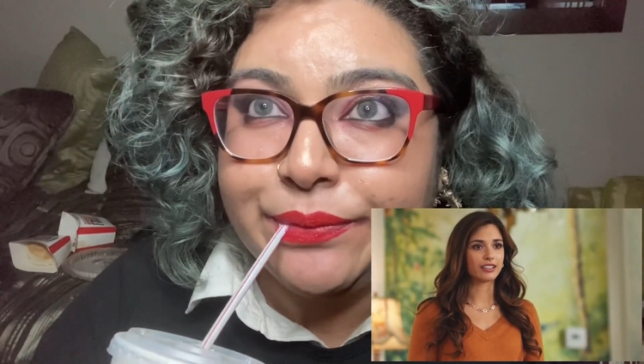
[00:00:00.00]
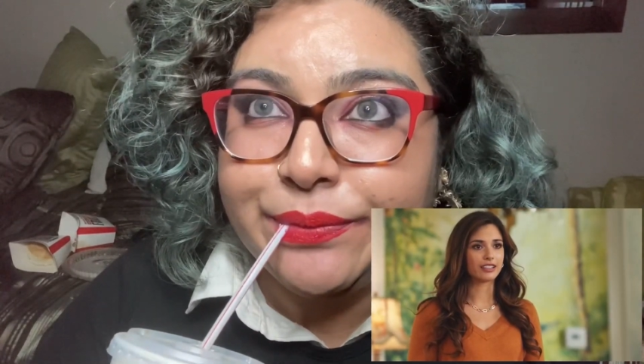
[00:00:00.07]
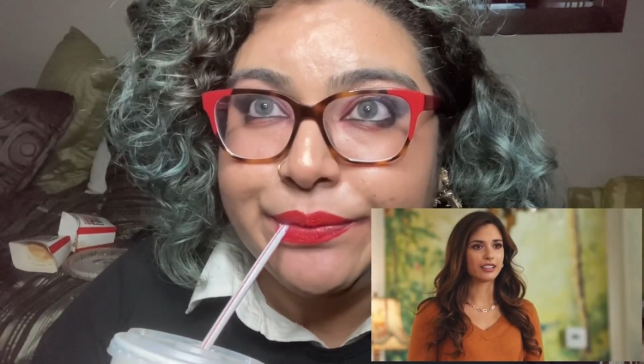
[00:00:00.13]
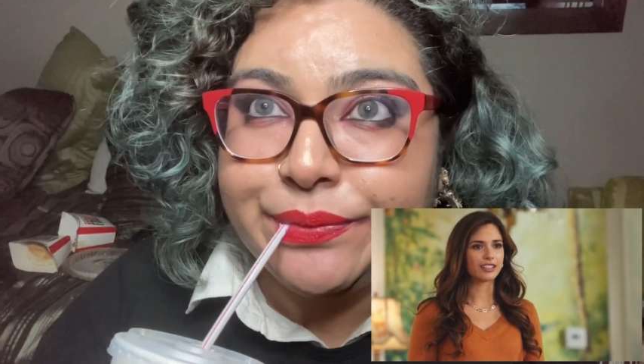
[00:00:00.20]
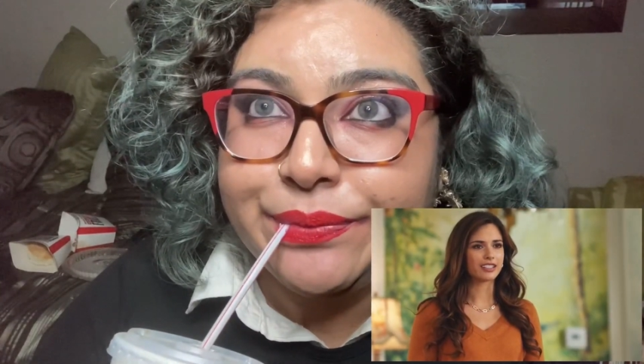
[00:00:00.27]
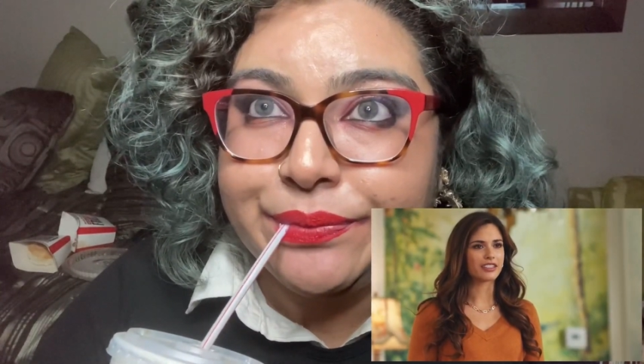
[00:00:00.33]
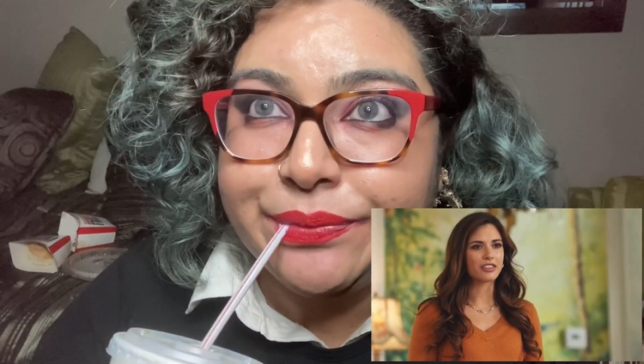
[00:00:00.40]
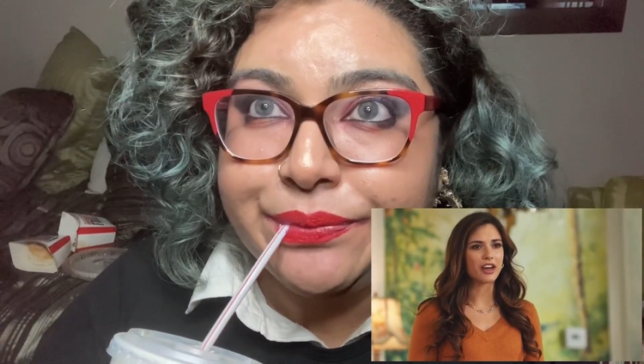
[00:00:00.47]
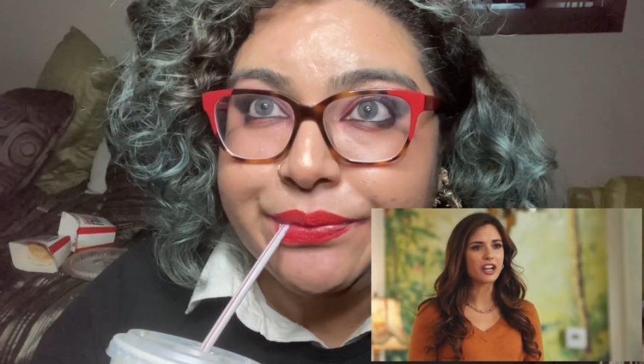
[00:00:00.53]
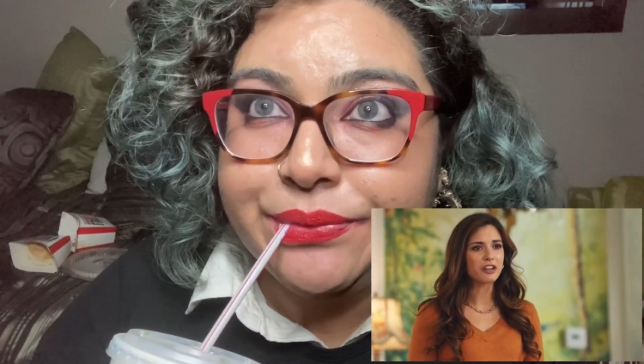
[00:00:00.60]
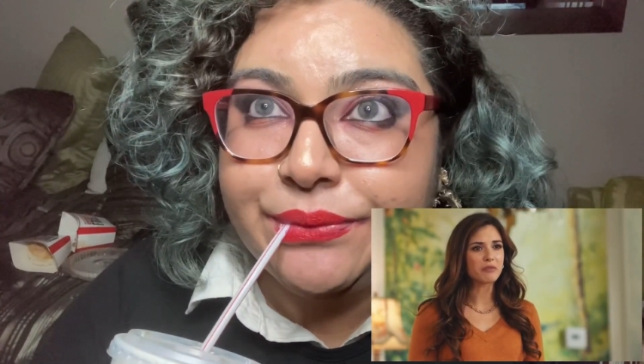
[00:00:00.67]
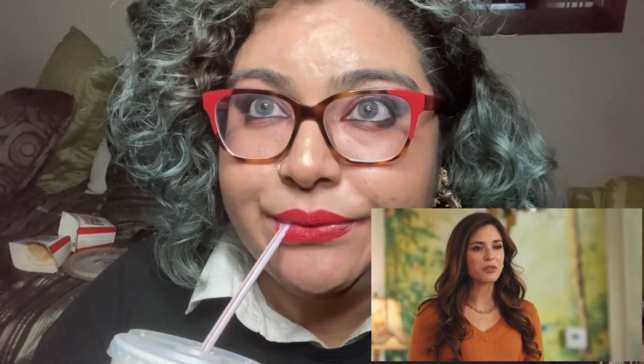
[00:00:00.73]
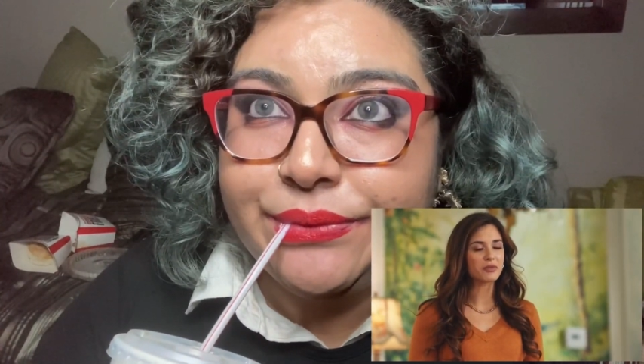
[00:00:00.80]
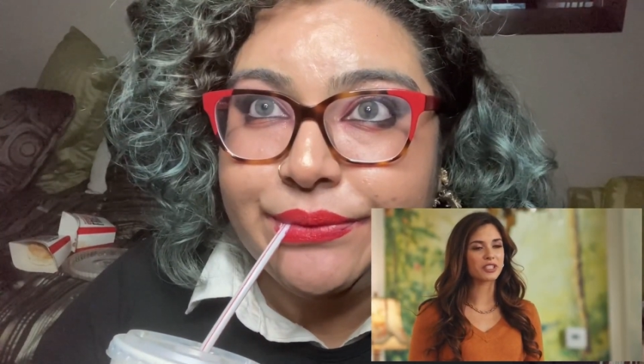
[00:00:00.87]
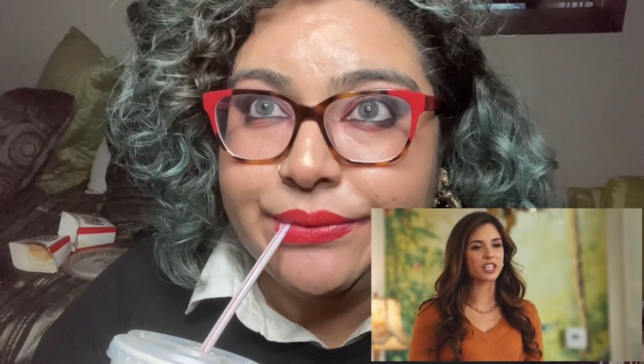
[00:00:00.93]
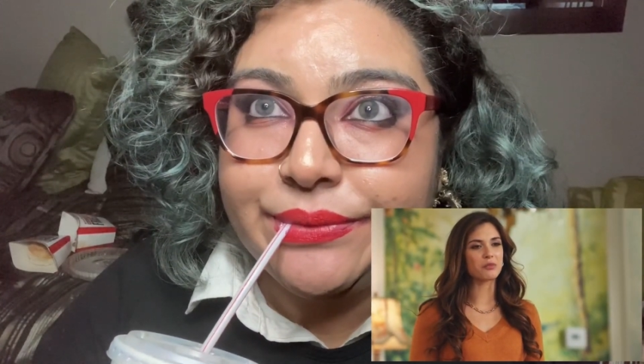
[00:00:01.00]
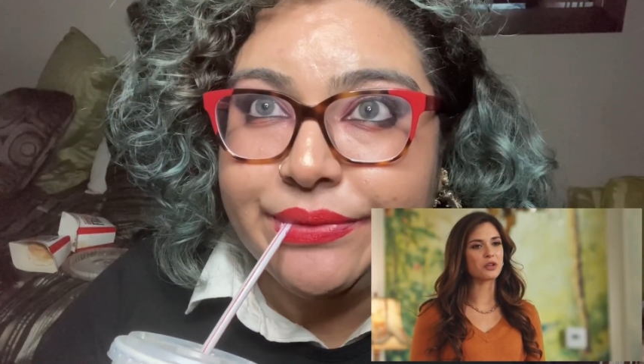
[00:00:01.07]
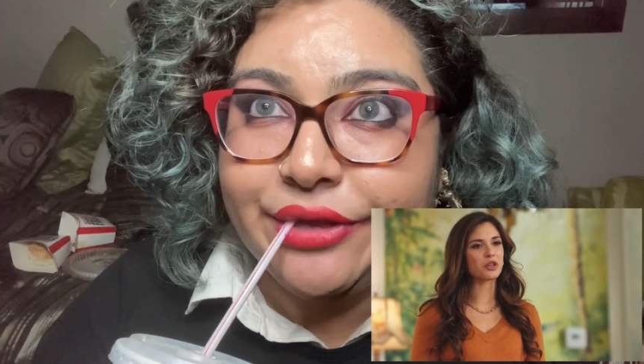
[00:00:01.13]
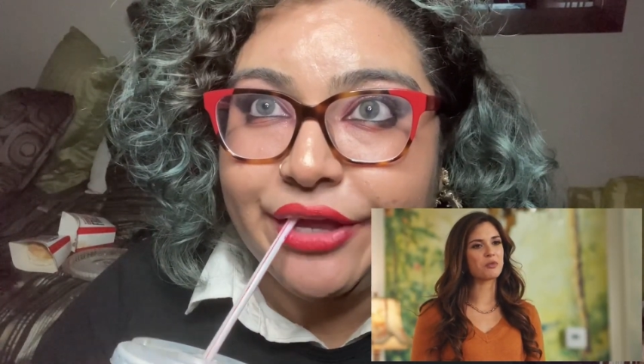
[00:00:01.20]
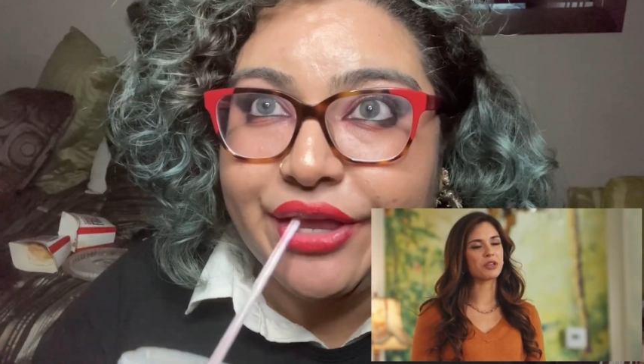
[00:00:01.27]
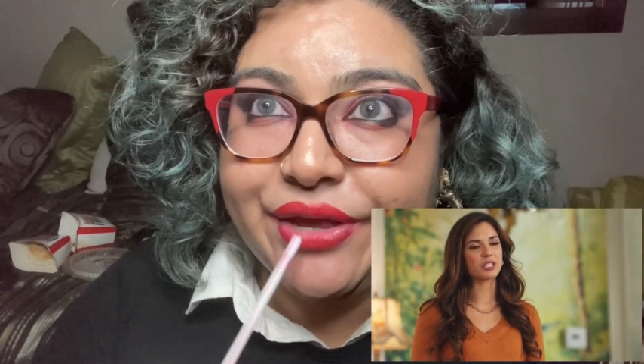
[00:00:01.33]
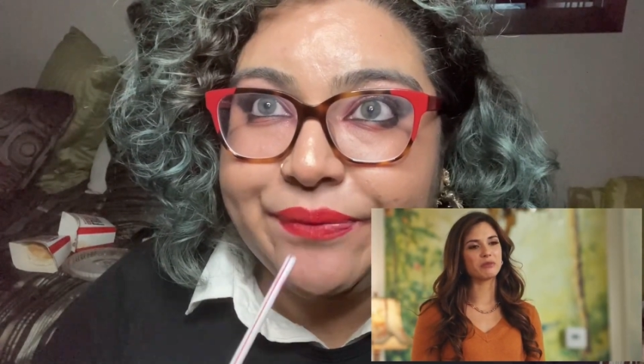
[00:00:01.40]
Is the thought of you someone who
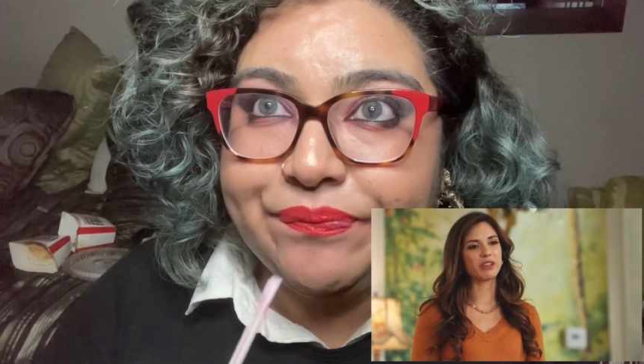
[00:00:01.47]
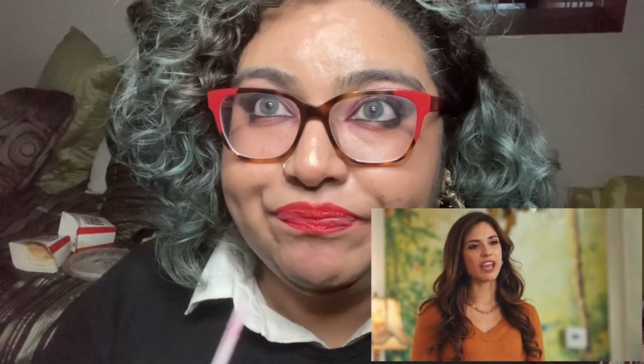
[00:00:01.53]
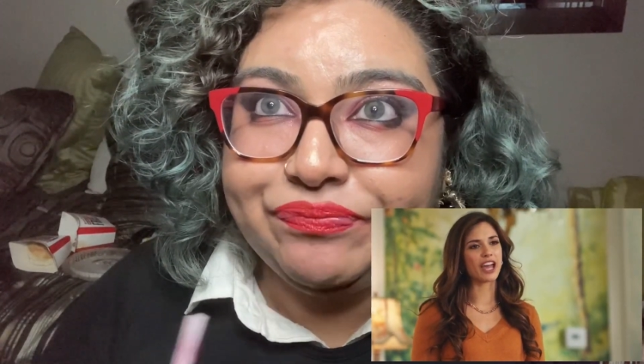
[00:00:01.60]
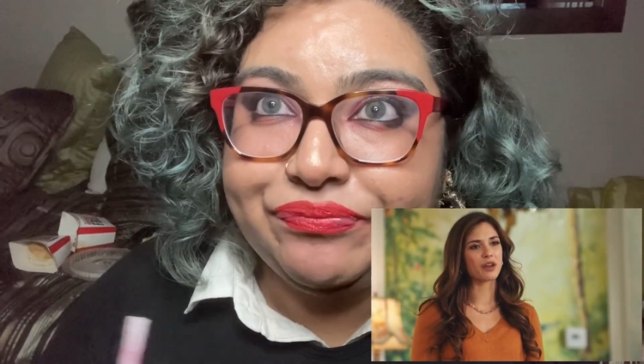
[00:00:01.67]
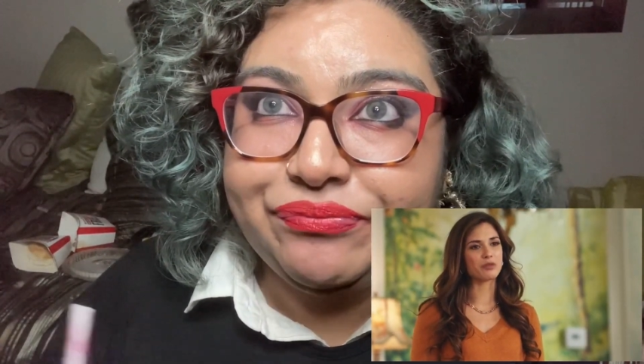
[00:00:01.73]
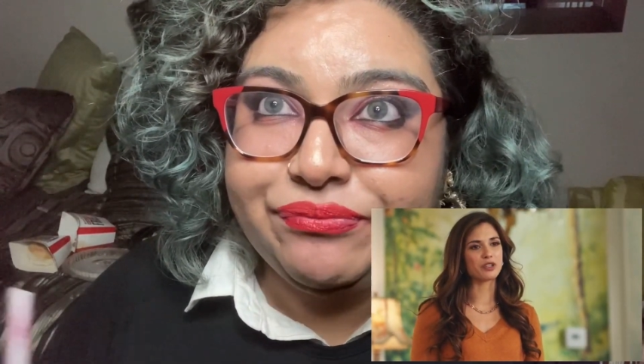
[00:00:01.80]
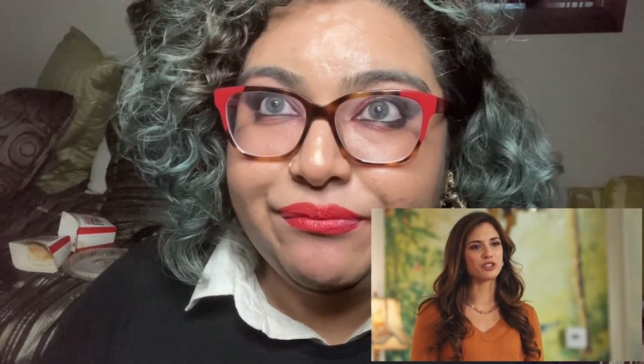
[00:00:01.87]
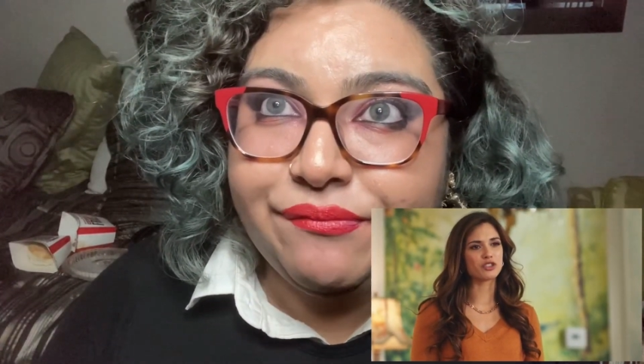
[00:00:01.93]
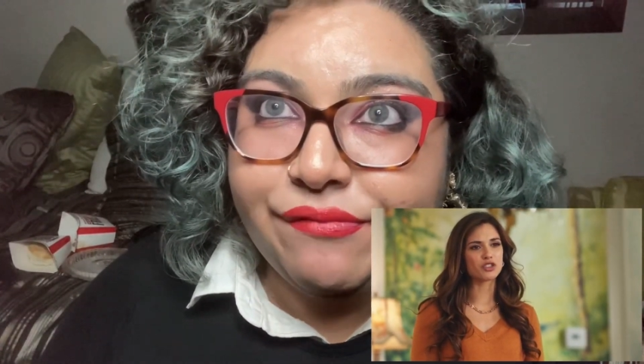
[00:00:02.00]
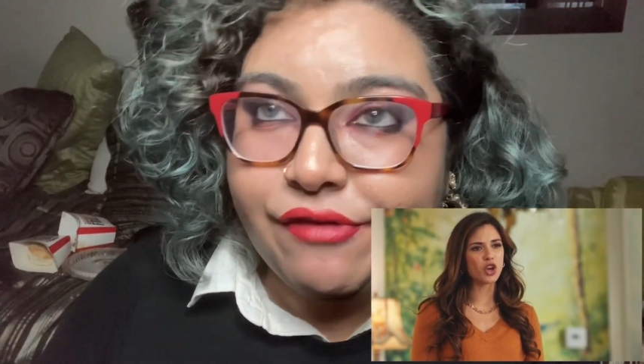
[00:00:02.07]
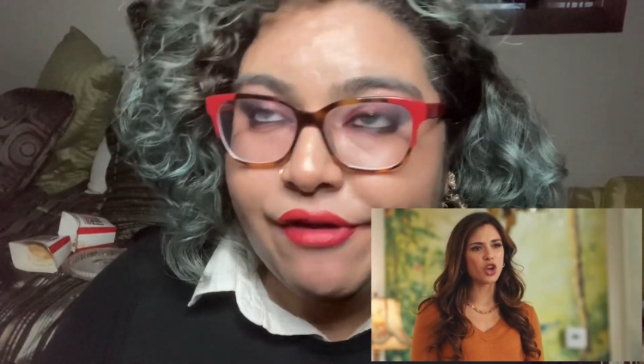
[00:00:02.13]
makes me happy so